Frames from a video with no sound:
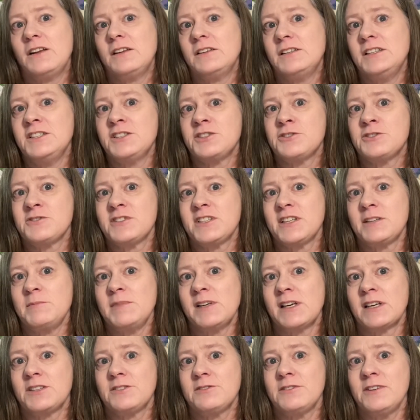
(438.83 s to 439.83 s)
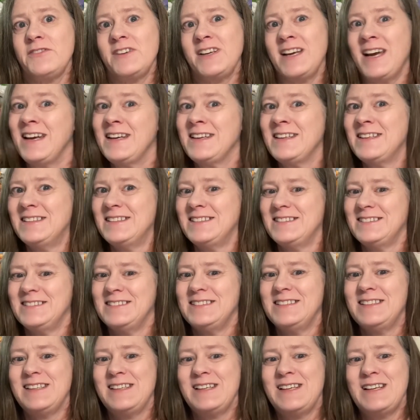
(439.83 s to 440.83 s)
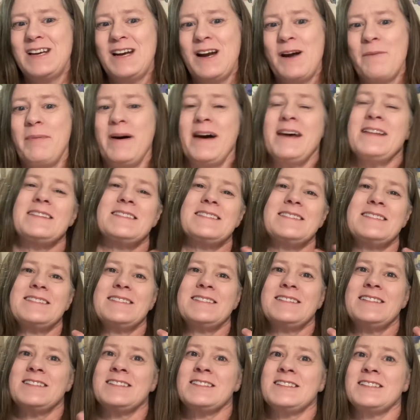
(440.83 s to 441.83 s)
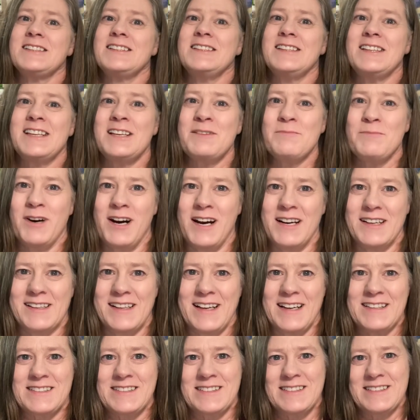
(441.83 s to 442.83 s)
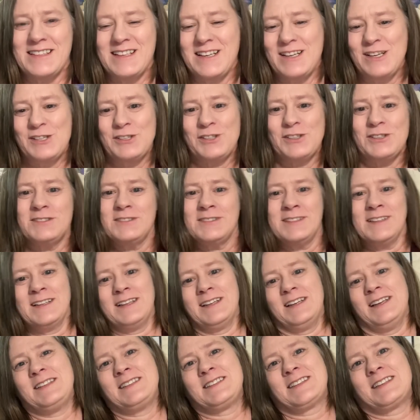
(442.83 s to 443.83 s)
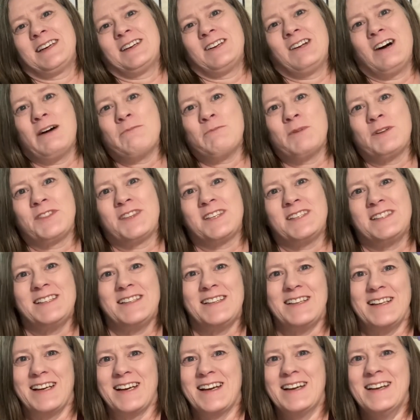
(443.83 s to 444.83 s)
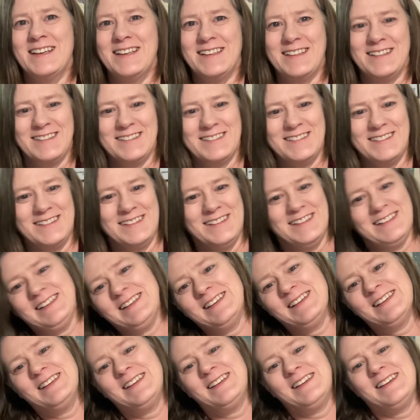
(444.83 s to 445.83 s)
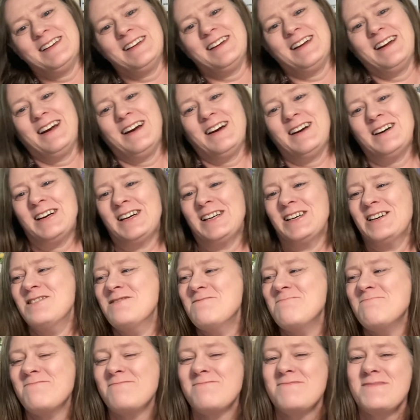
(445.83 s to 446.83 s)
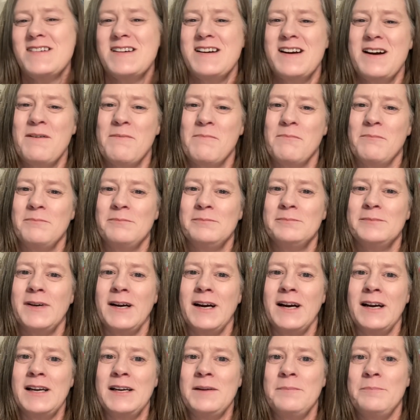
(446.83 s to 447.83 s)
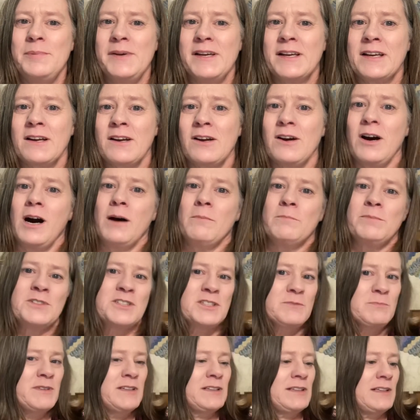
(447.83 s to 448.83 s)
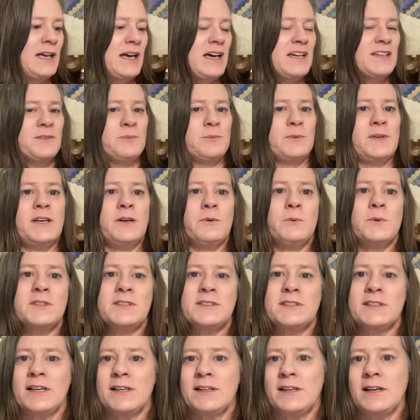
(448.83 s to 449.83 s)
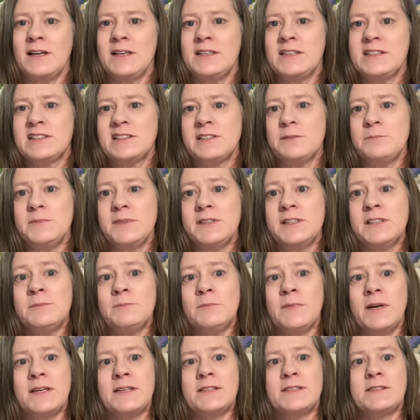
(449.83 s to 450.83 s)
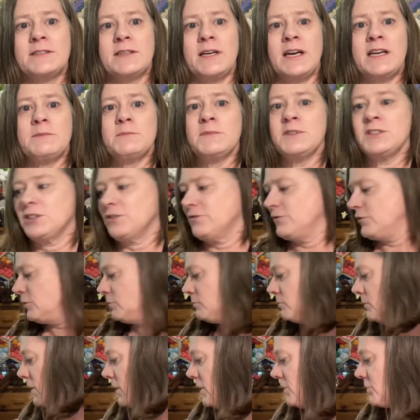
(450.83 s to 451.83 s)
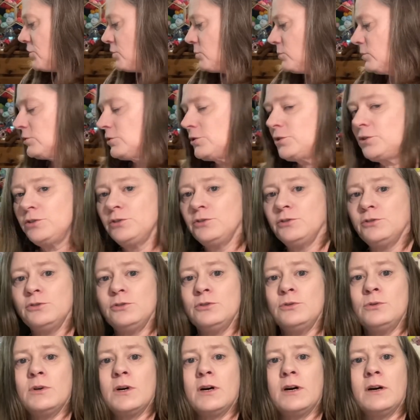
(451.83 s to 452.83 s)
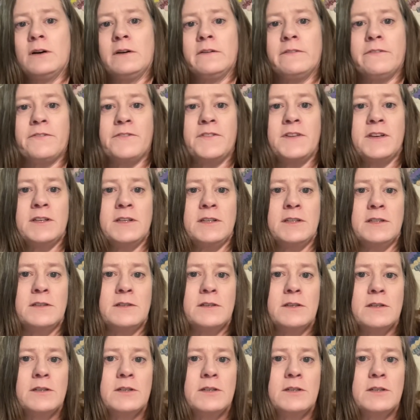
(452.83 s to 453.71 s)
Interesting bit of trivia. But this is a knitting podcast, so let's get on with the knitting. um, my big accomplishment last week was that I submitted my assignments for Module two of the